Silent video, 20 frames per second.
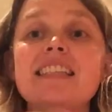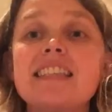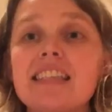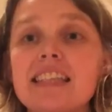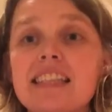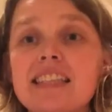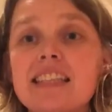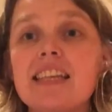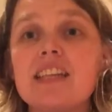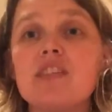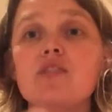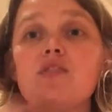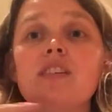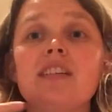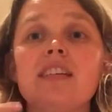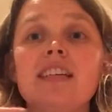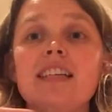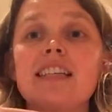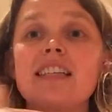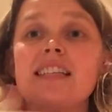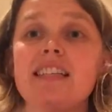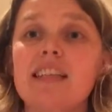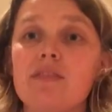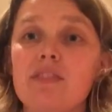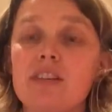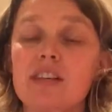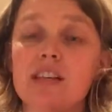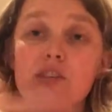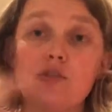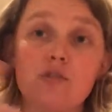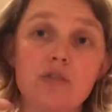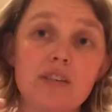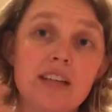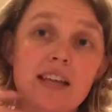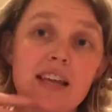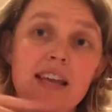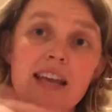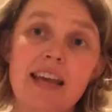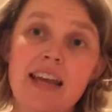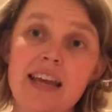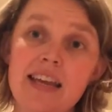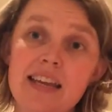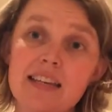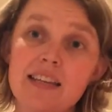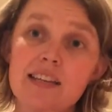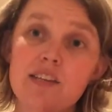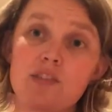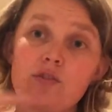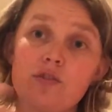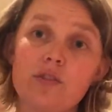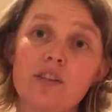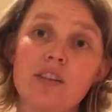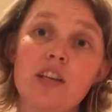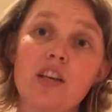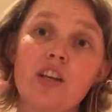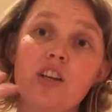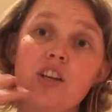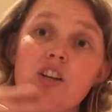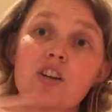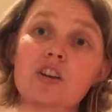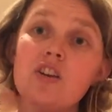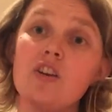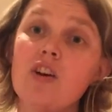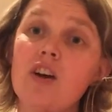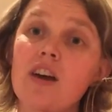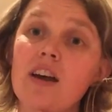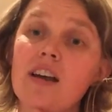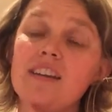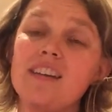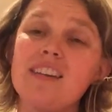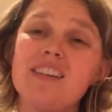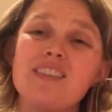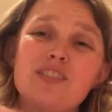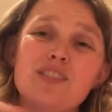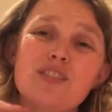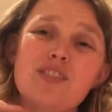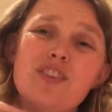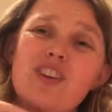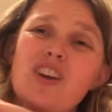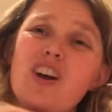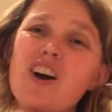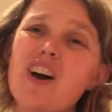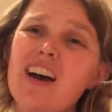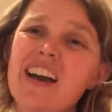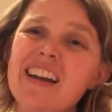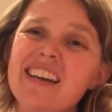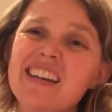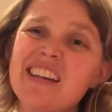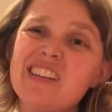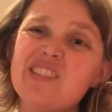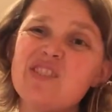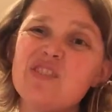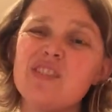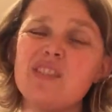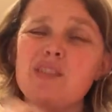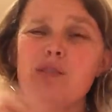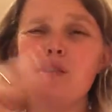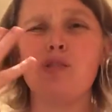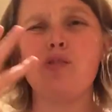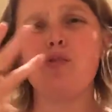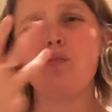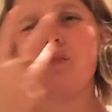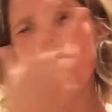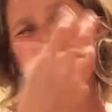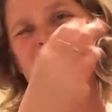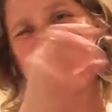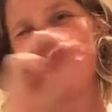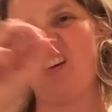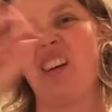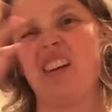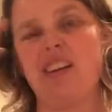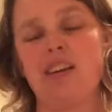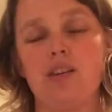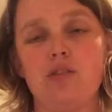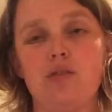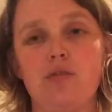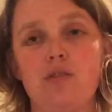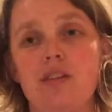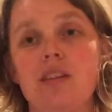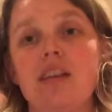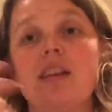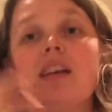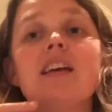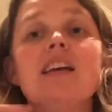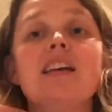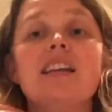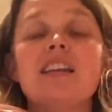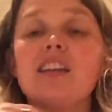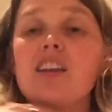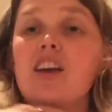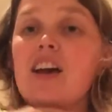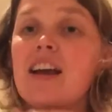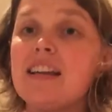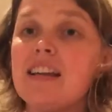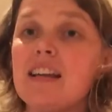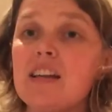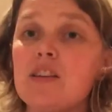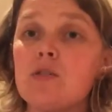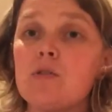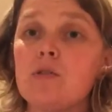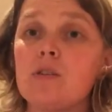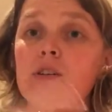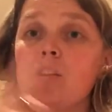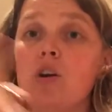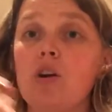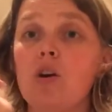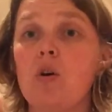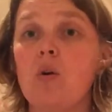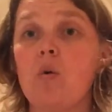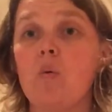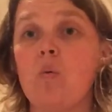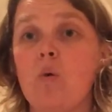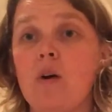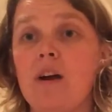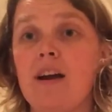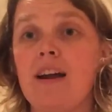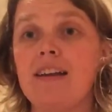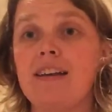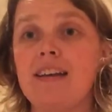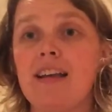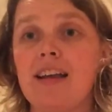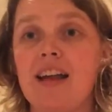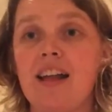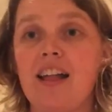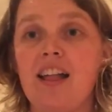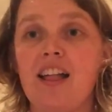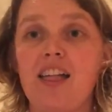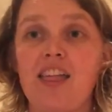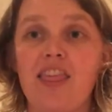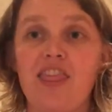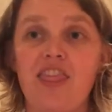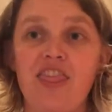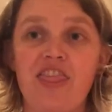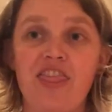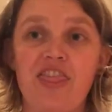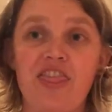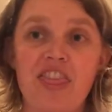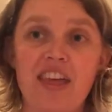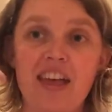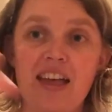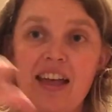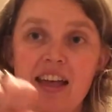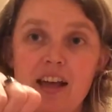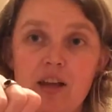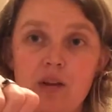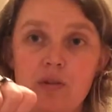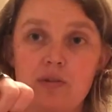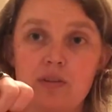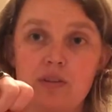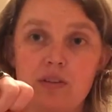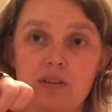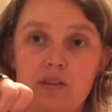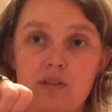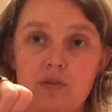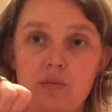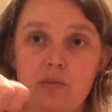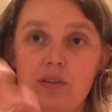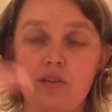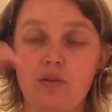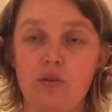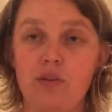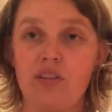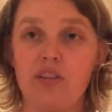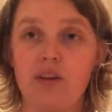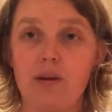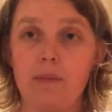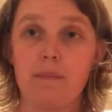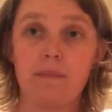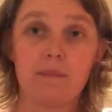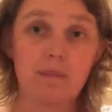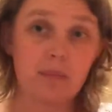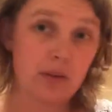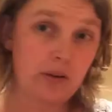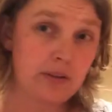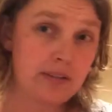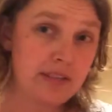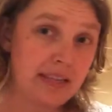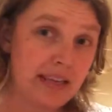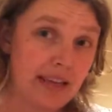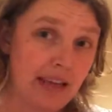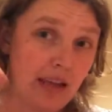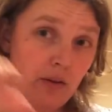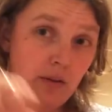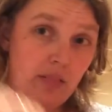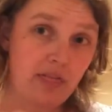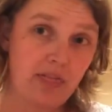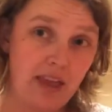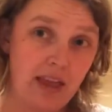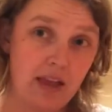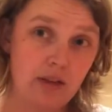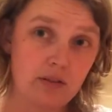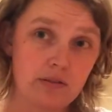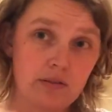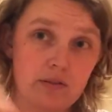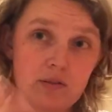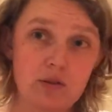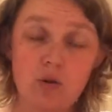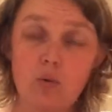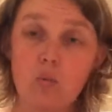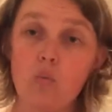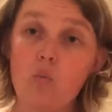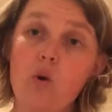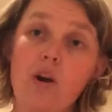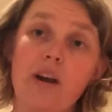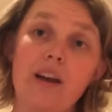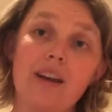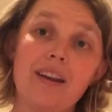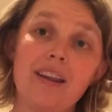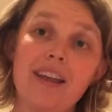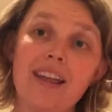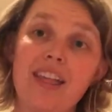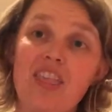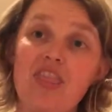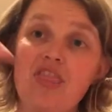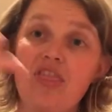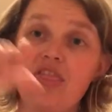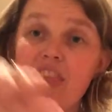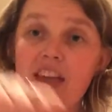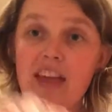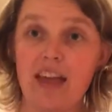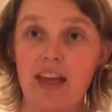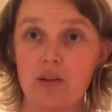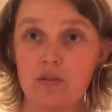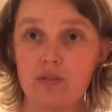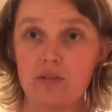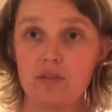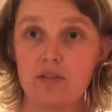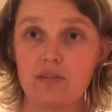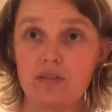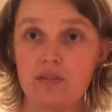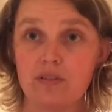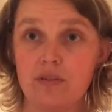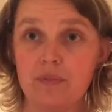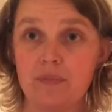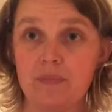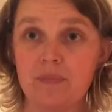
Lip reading: 600, 700, 800, 900. You normally go 900. 900, 1,000. With your thumb goes down. 1,000. 1,000.